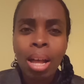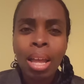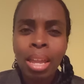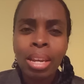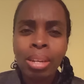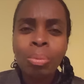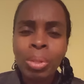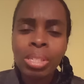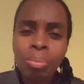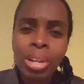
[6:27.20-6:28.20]
and
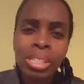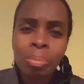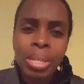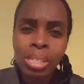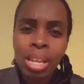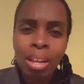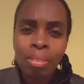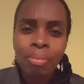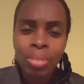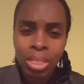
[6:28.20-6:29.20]
with some recipes
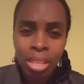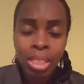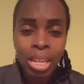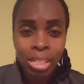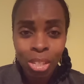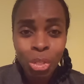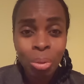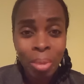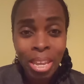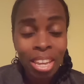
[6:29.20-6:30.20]
of the things that
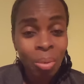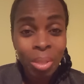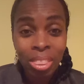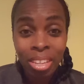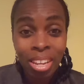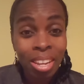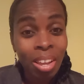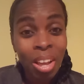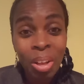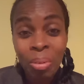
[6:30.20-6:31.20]
you're making with the
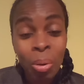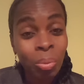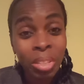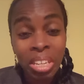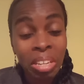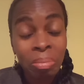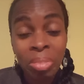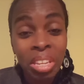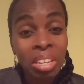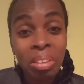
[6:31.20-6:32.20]

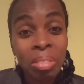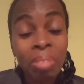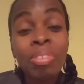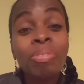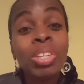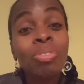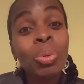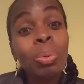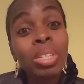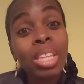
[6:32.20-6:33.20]
50
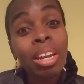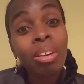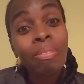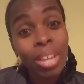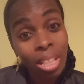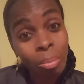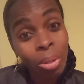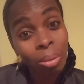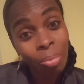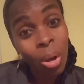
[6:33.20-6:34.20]
foods that are
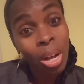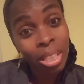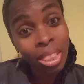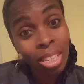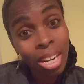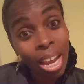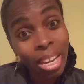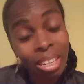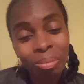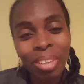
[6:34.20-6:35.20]
available on the
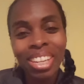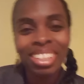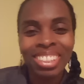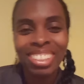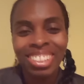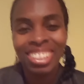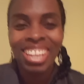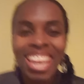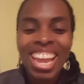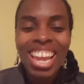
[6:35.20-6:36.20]
diet.
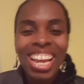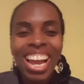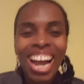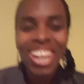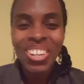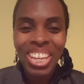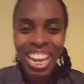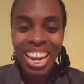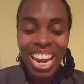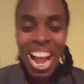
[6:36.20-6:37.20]

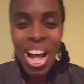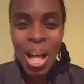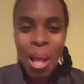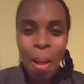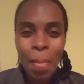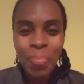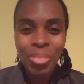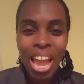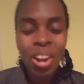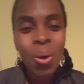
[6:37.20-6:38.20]
Okay,
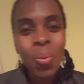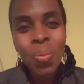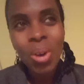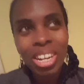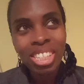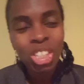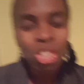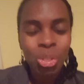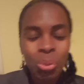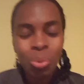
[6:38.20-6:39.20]
I don't want
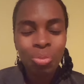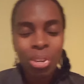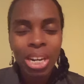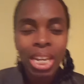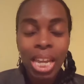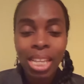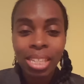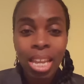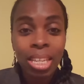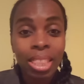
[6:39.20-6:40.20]
to forget
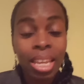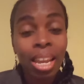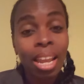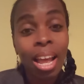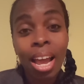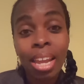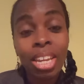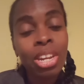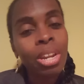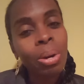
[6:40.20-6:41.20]
anything, and I
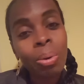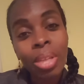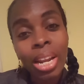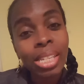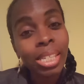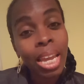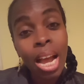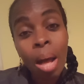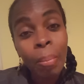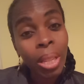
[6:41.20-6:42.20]
know that I say
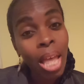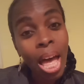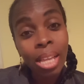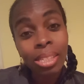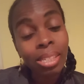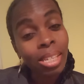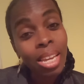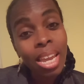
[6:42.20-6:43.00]
a lot.